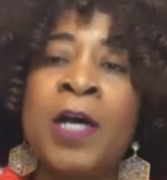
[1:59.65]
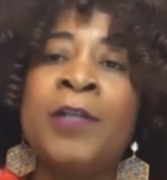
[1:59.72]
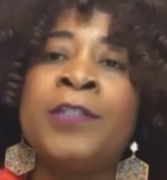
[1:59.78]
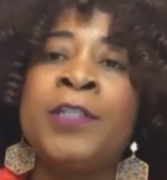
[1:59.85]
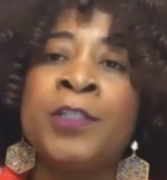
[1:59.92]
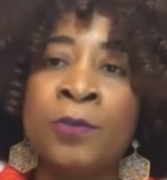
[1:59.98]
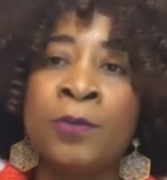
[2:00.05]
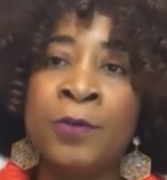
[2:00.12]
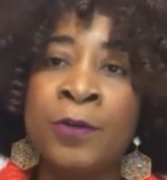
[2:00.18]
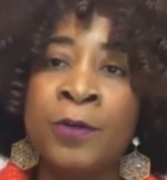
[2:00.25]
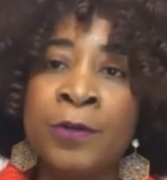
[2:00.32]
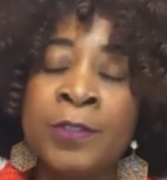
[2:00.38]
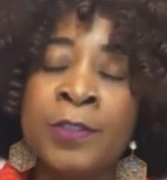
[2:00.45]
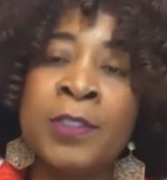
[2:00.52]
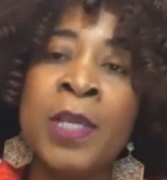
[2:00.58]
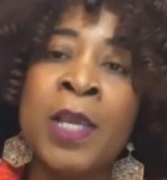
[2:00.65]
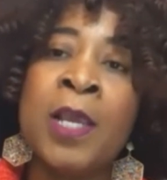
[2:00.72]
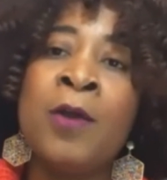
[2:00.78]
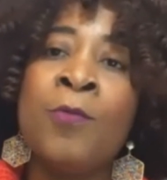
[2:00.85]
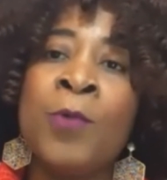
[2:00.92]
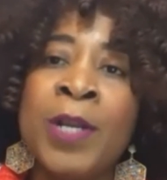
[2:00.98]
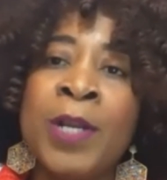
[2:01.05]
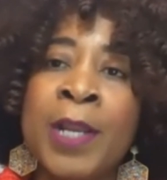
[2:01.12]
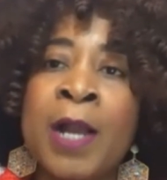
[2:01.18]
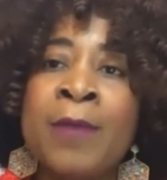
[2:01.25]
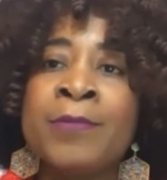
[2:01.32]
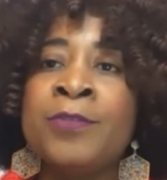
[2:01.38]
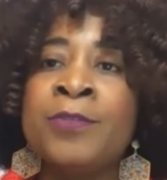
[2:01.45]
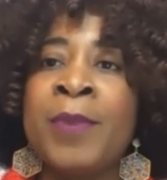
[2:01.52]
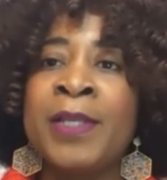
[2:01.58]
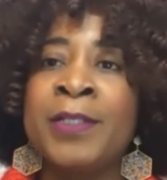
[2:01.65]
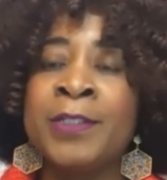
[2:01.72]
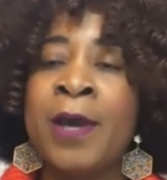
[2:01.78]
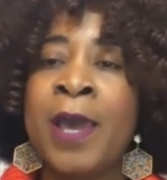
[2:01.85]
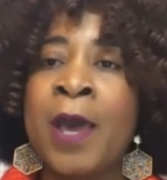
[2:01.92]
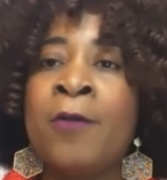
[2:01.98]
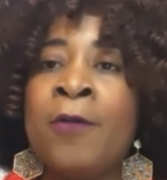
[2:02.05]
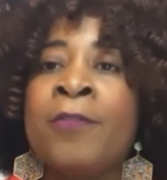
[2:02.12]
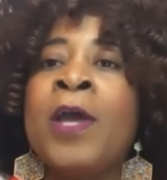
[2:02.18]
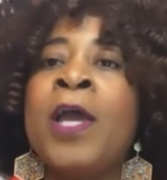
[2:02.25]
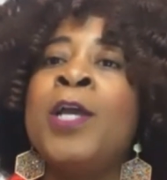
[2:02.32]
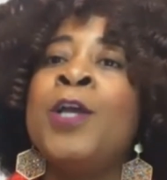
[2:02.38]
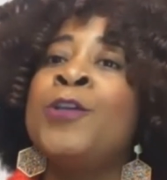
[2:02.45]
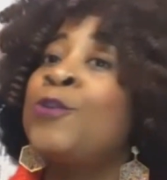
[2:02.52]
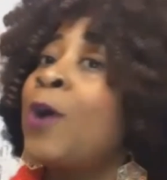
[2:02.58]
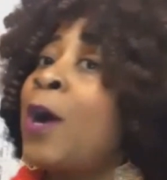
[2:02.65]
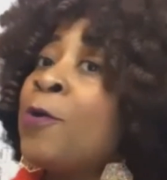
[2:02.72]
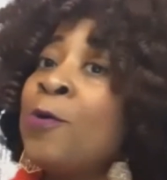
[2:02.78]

disorders when it comes to mental health. So I'll go